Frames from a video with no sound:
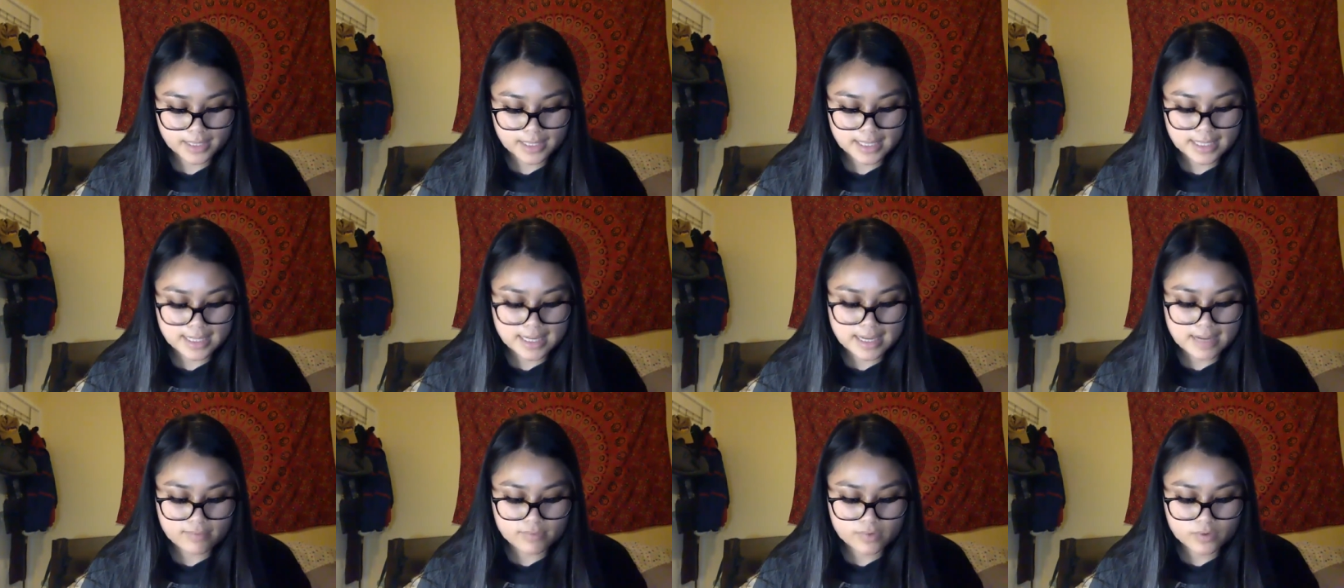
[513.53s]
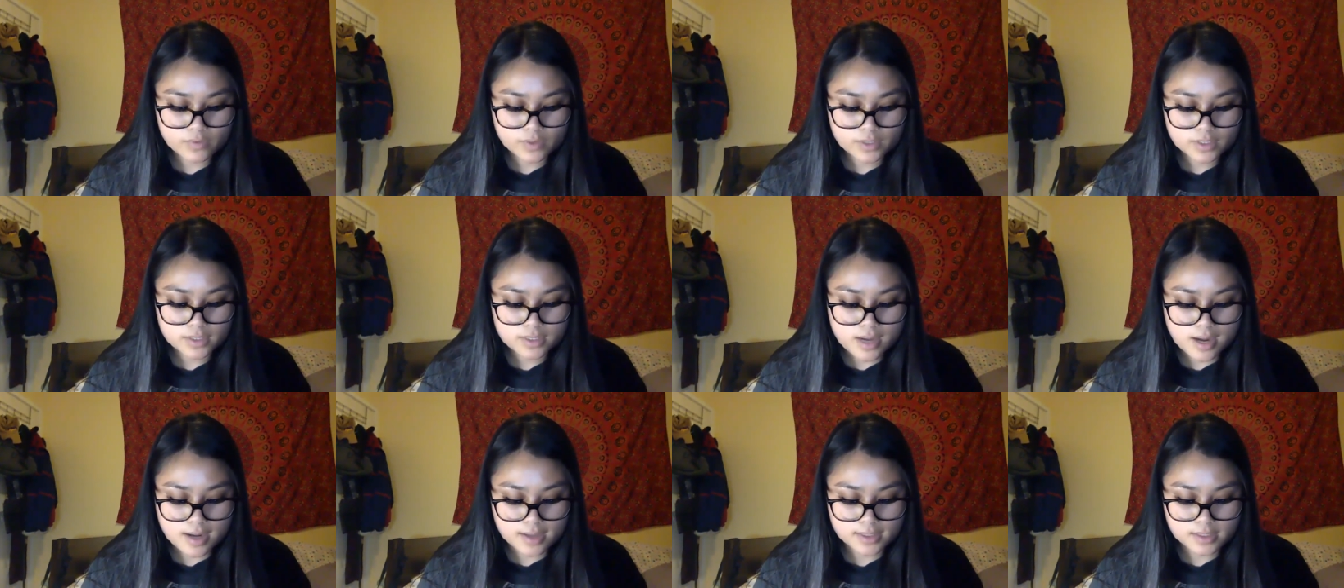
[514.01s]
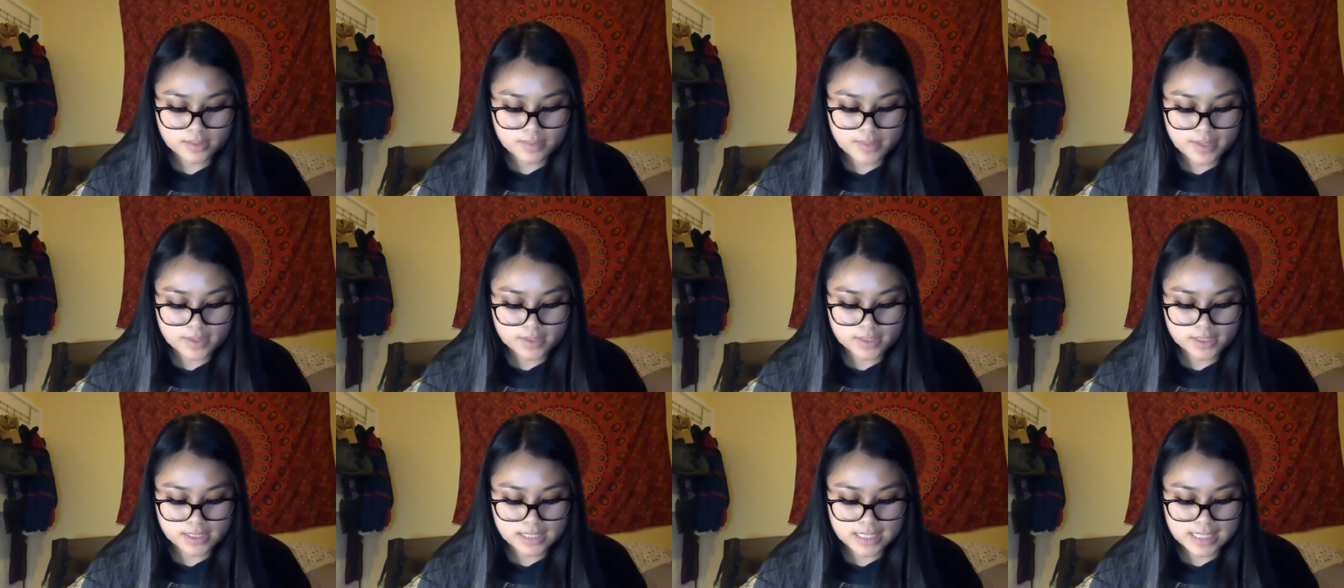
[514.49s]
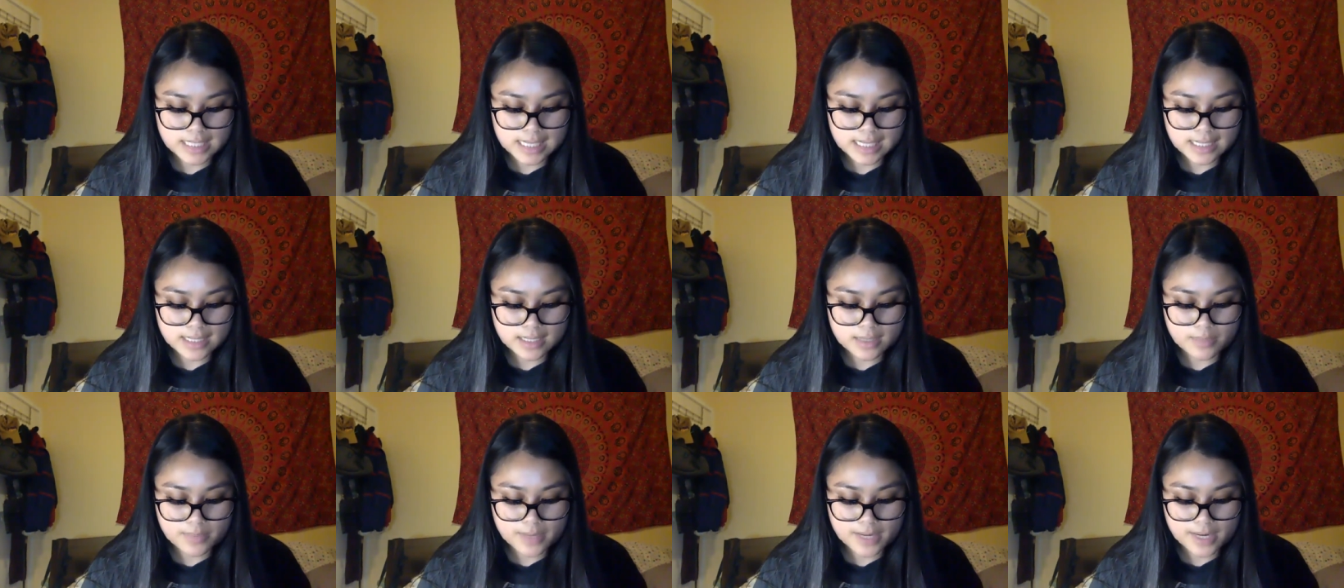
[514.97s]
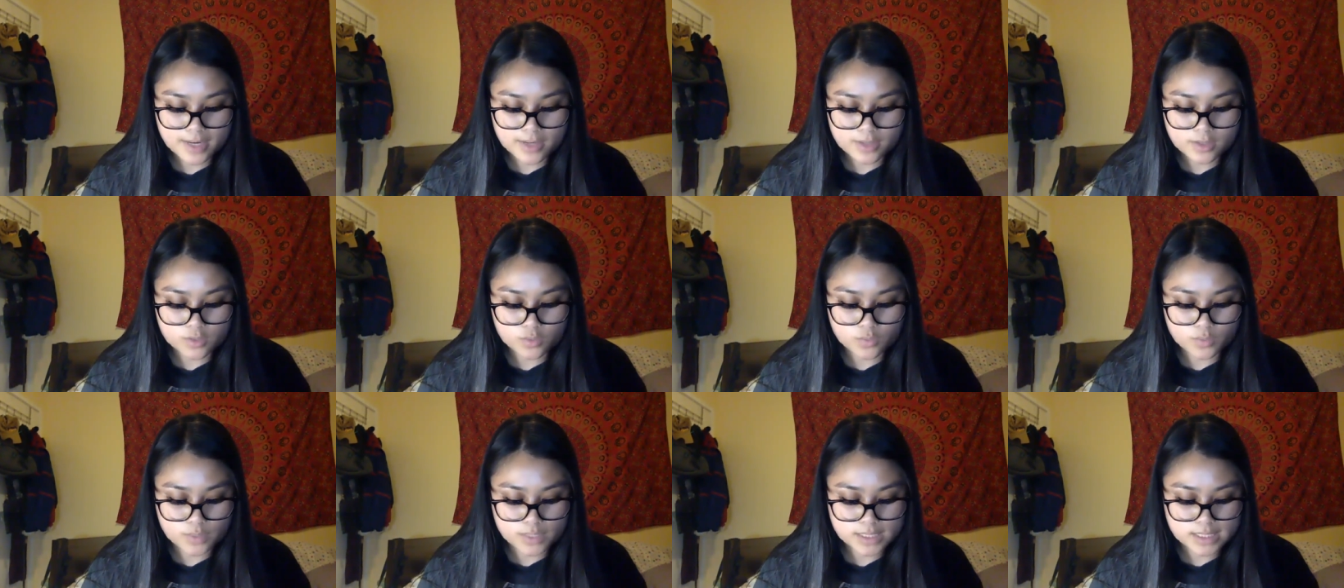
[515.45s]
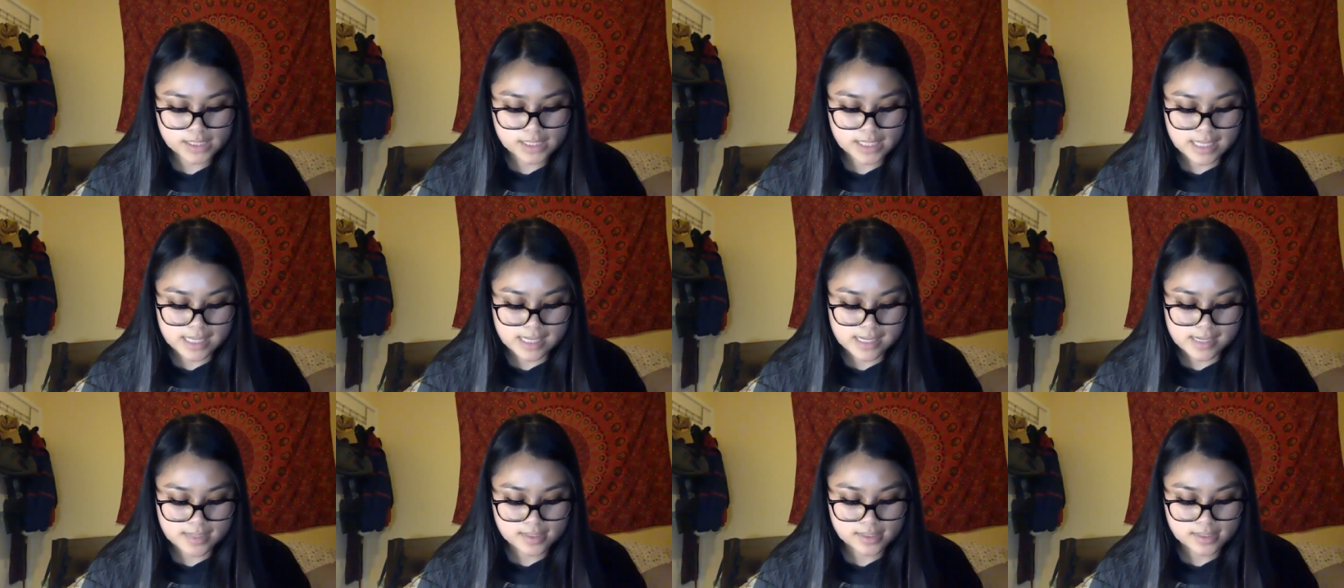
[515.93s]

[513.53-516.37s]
and everyone talked about sneaking their parents' whiskey